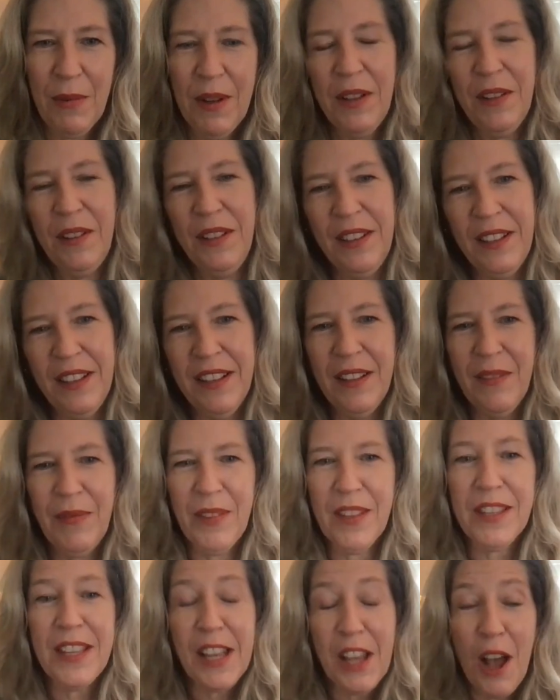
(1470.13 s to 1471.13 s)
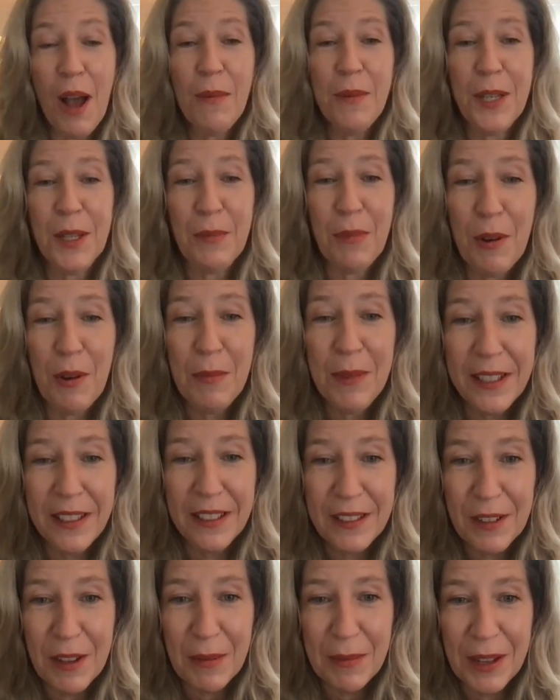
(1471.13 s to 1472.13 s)
Well, it's like object
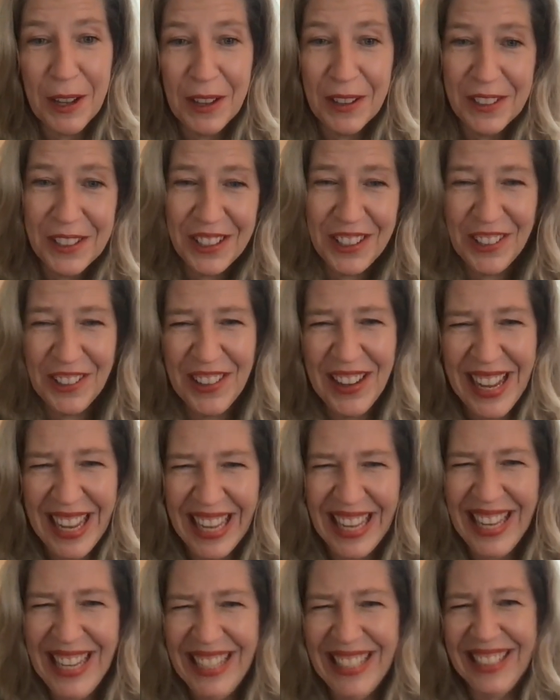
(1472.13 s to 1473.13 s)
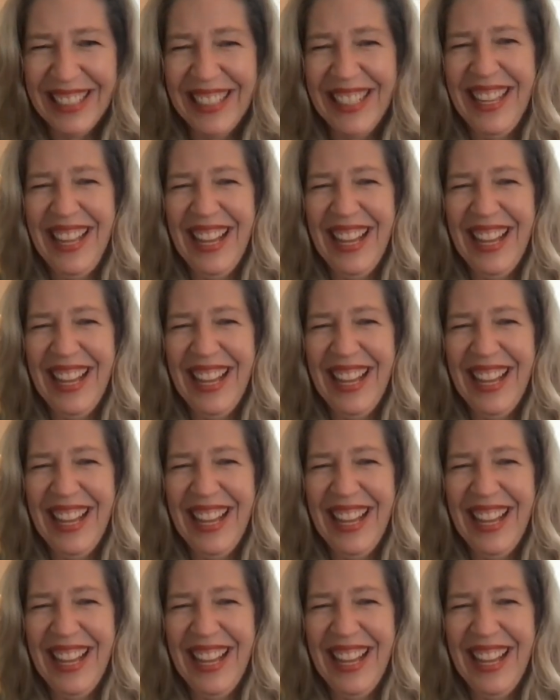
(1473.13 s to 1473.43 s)
permanence almost, right?